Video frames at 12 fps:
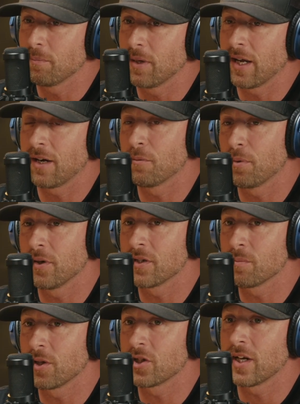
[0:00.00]
but I don't put
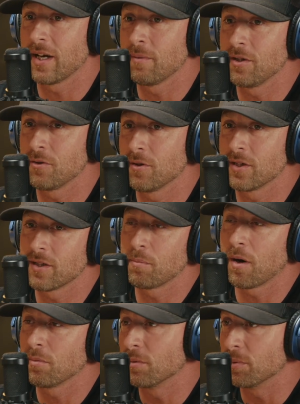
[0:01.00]
as much time into it as I
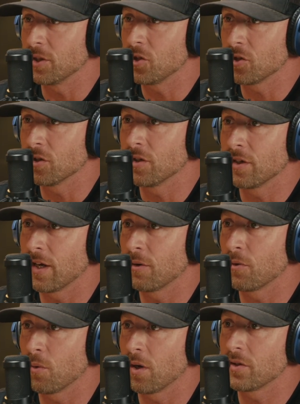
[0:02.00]
probably should and I
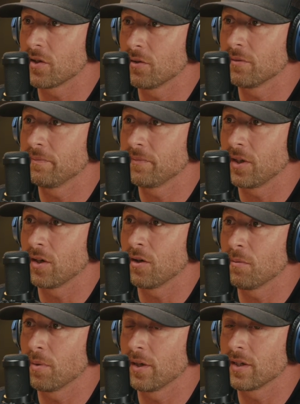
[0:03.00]
would want to,
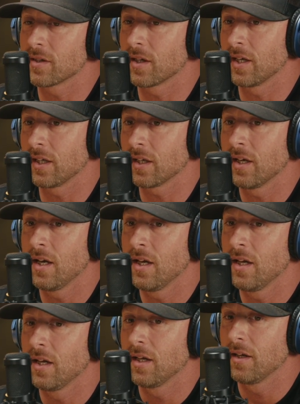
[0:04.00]
but it's like,
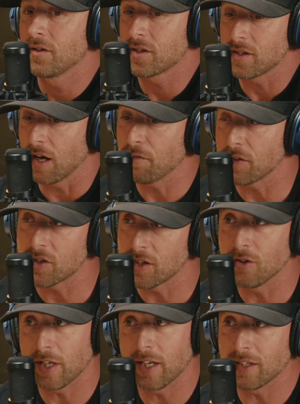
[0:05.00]
stuff is
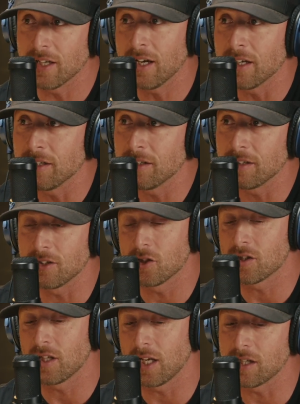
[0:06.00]
still getting done. It
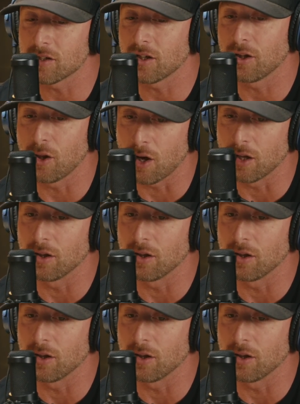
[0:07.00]
just takes a lot